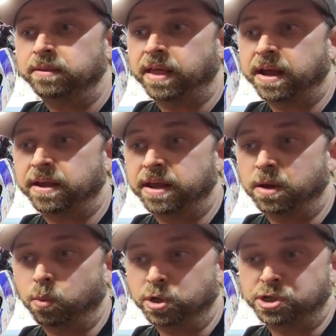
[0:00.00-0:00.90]
that
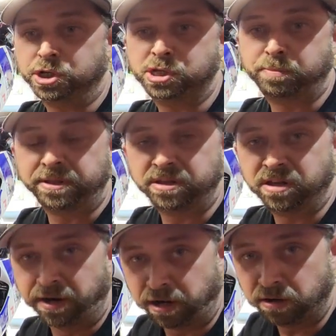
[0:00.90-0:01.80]
it would just spin the
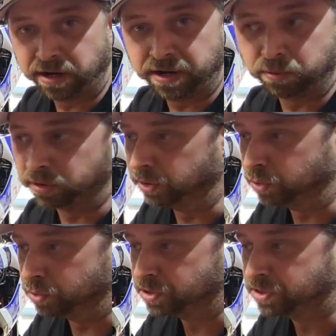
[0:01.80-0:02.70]
tire and it would
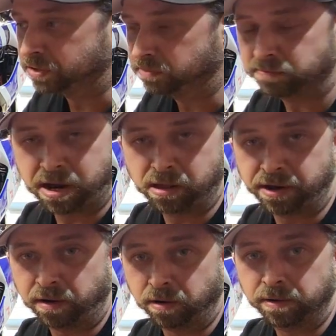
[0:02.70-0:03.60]
lose mile
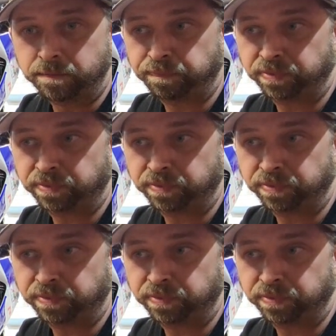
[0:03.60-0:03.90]
an hour.